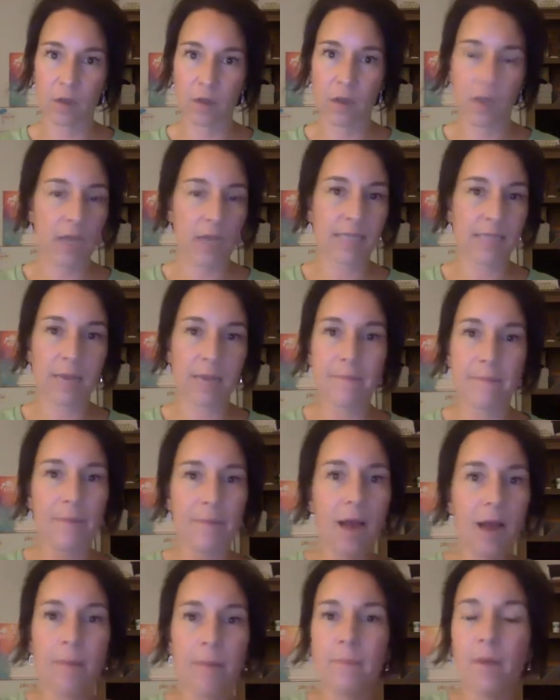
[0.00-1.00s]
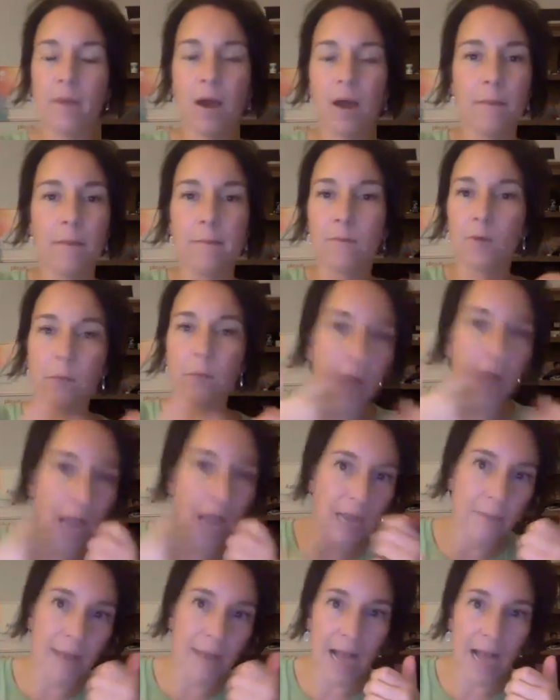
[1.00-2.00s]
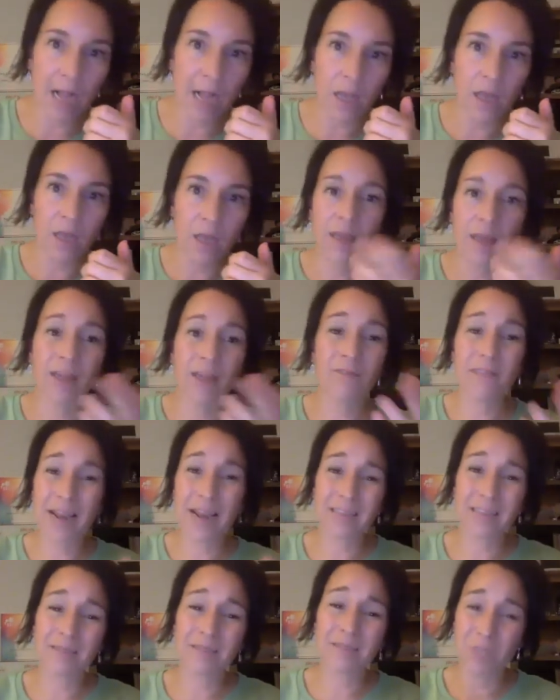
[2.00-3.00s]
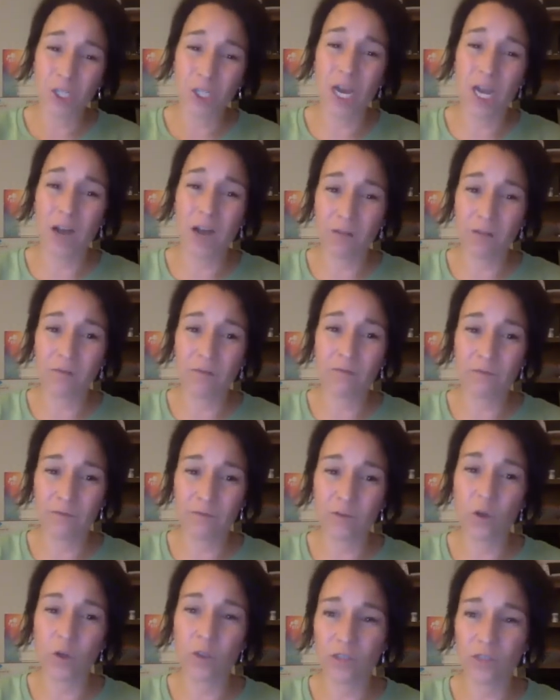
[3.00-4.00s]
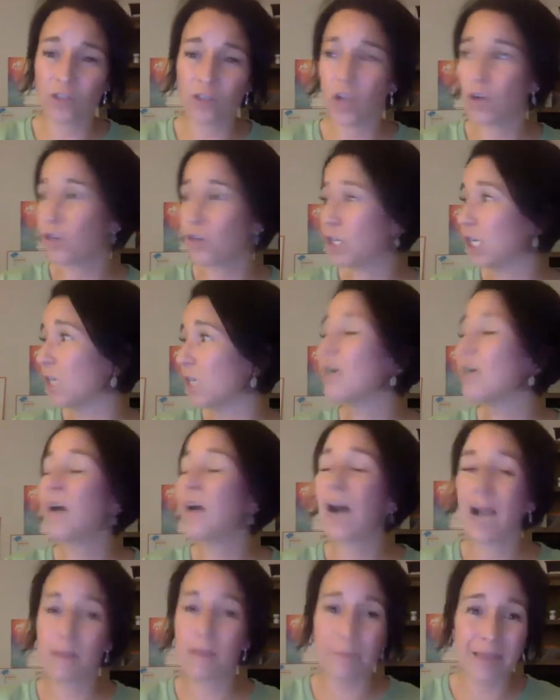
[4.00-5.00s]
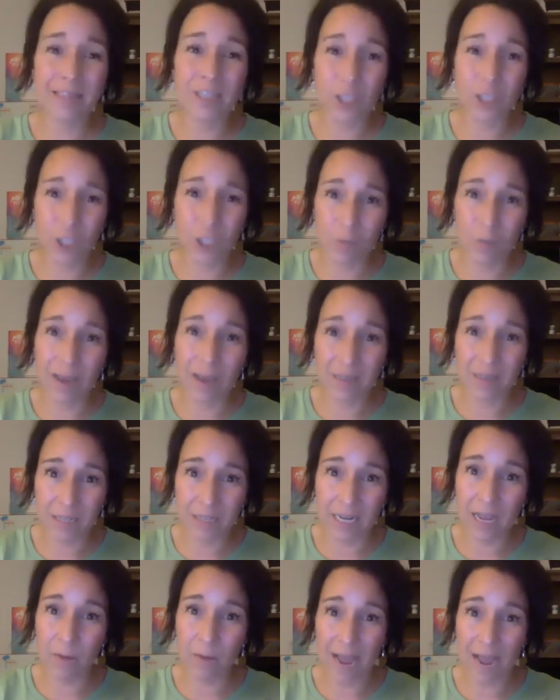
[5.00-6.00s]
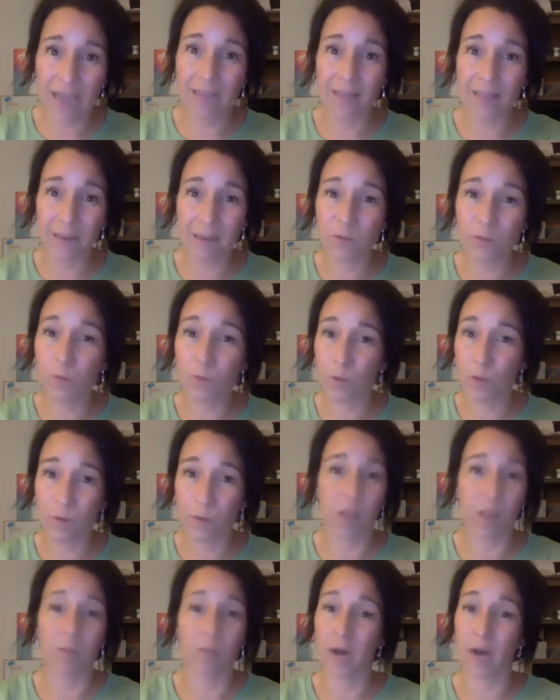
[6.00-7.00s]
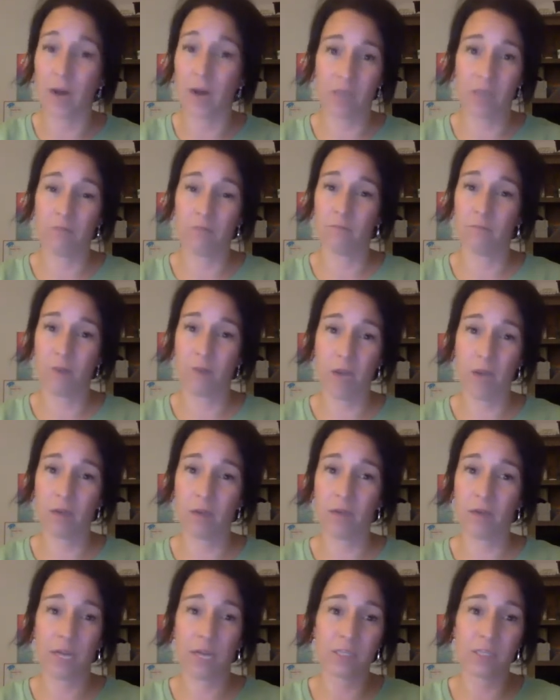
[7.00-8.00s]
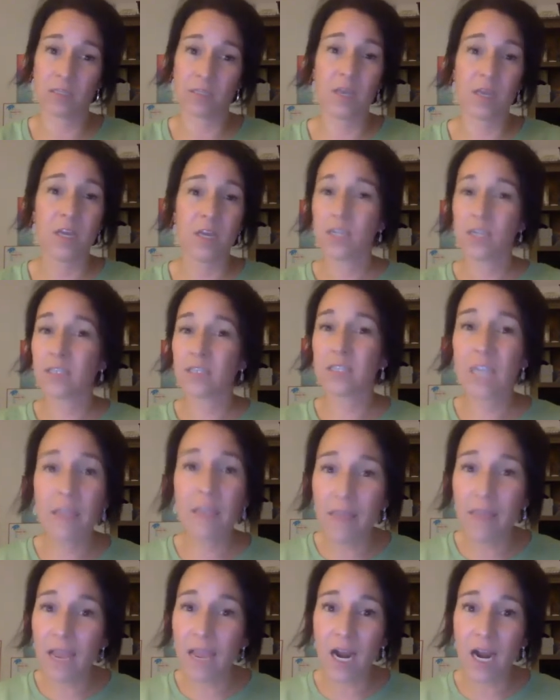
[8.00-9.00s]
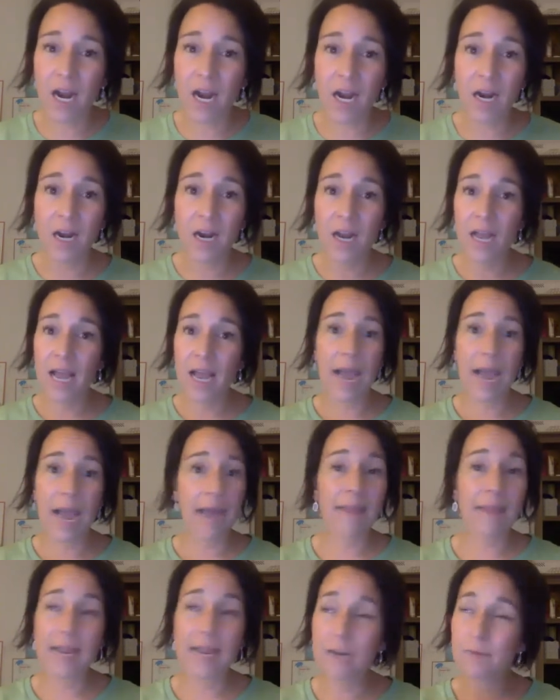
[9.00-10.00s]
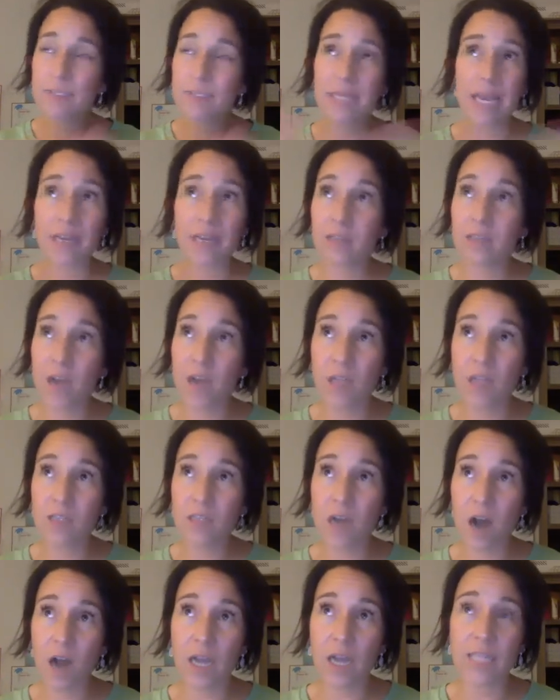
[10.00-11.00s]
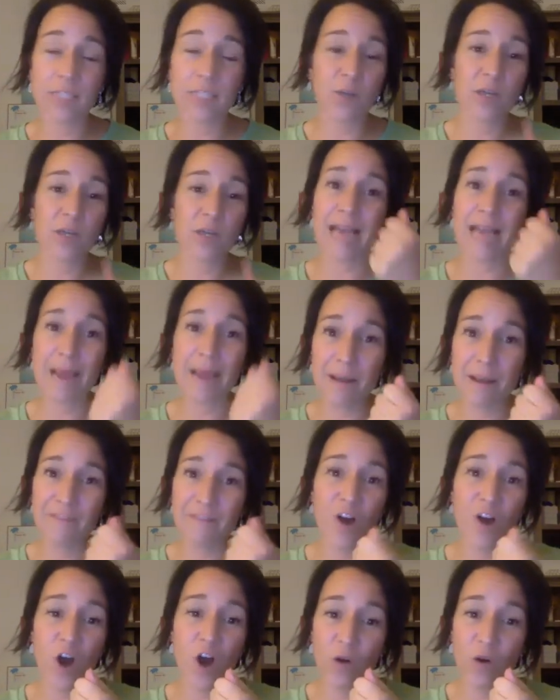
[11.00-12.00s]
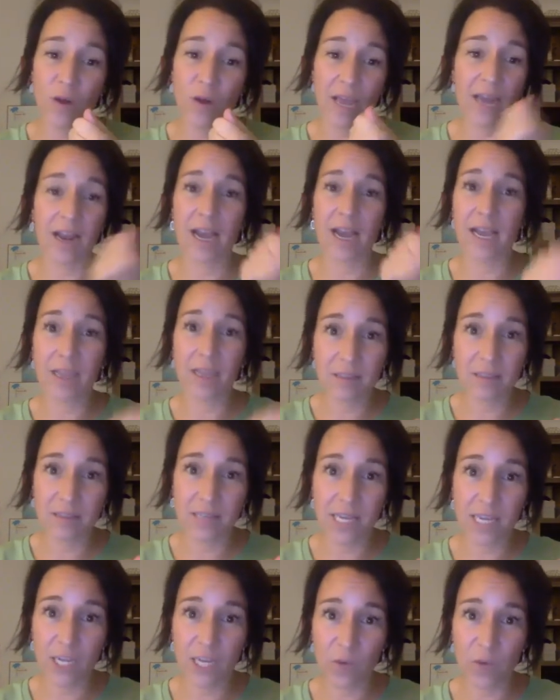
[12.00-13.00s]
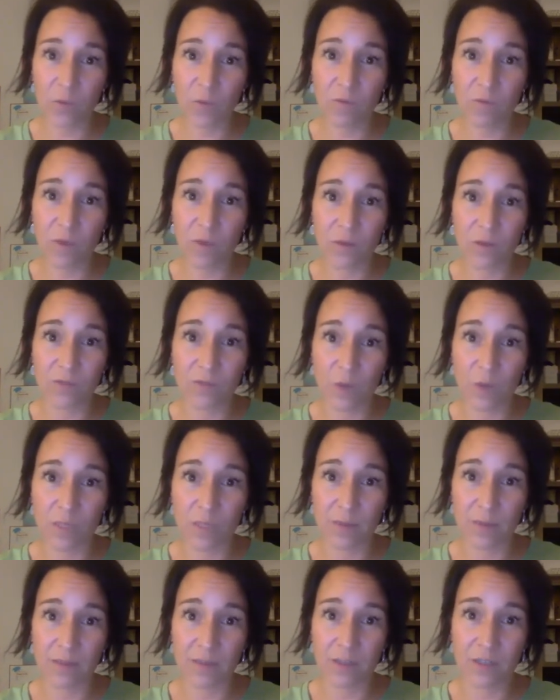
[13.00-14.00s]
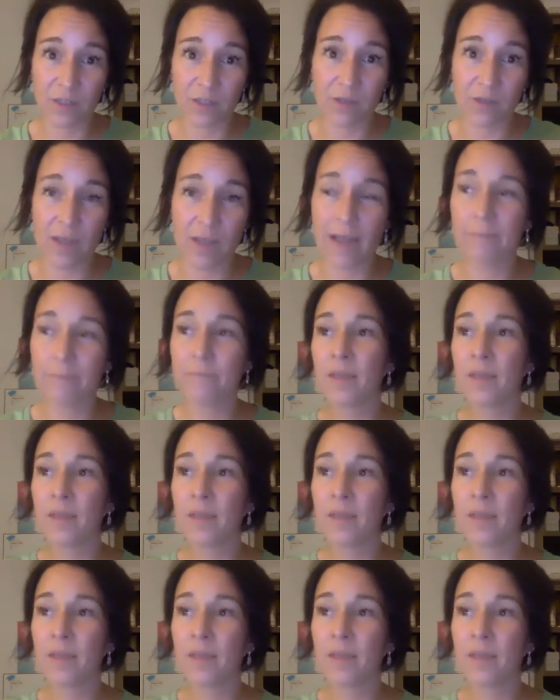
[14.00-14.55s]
Because I'm replying back. In fact, Michelle, full disclosure, I messaged you back today while Adelaide was pooping on the potty, right? I just sitting there. Adelaide was like not talking, so I just had my phone and I sent you those voice messages, okay?